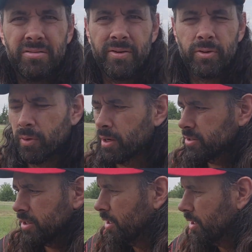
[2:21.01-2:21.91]
never
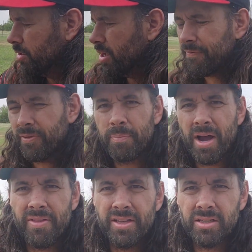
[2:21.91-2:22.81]
works. You have to
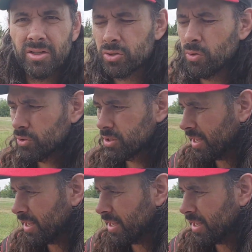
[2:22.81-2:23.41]
buy these little tools